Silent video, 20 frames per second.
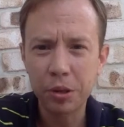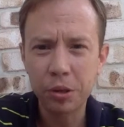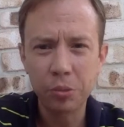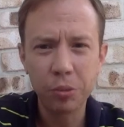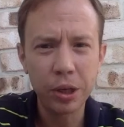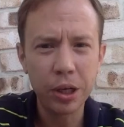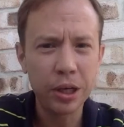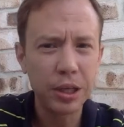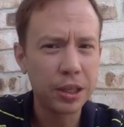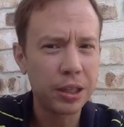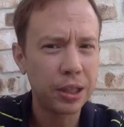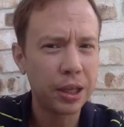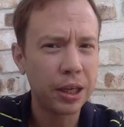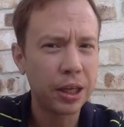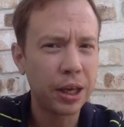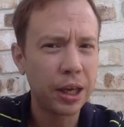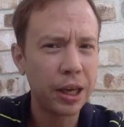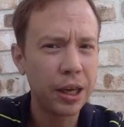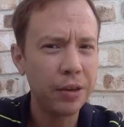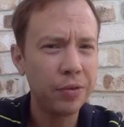to what
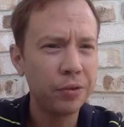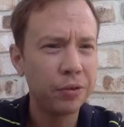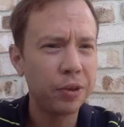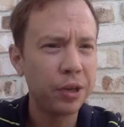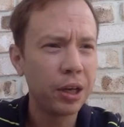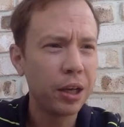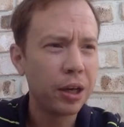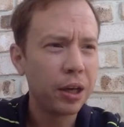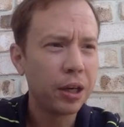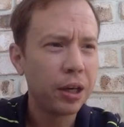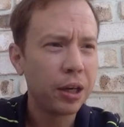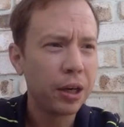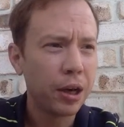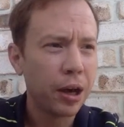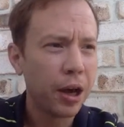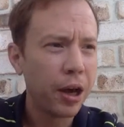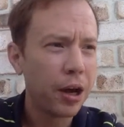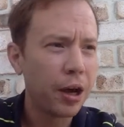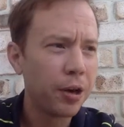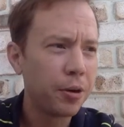extent even
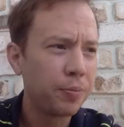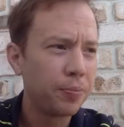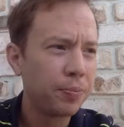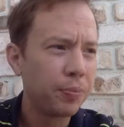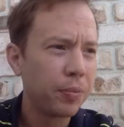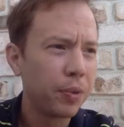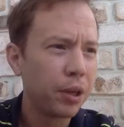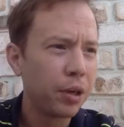um,